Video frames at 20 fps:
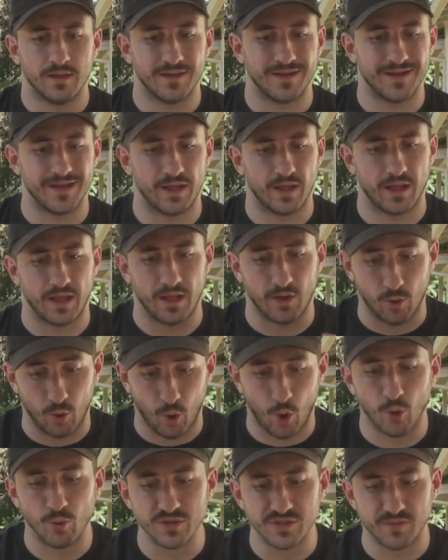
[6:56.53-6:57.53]
Uh, it'll
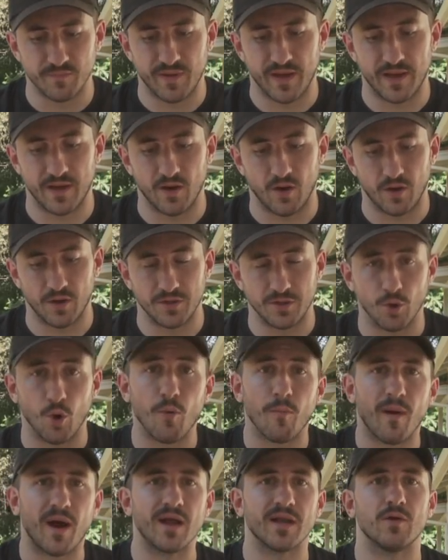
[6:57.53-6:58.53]
always depend on
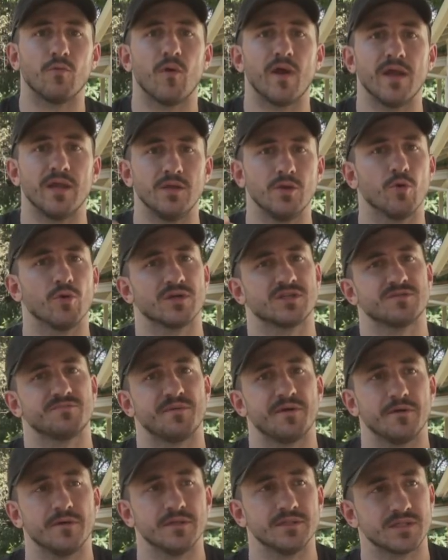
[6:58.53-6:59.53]
your body weight, your
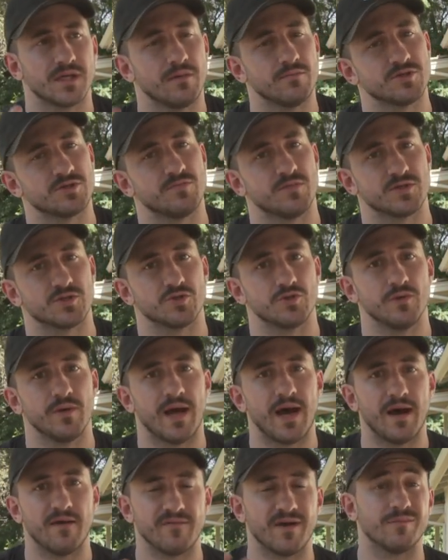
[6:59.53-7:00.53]
experience, how much muscle you
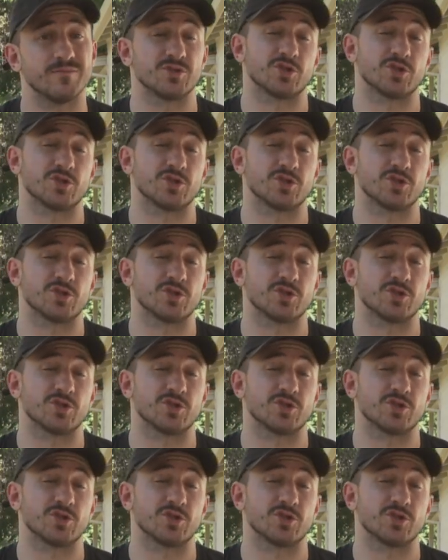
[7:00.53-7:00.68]
have, how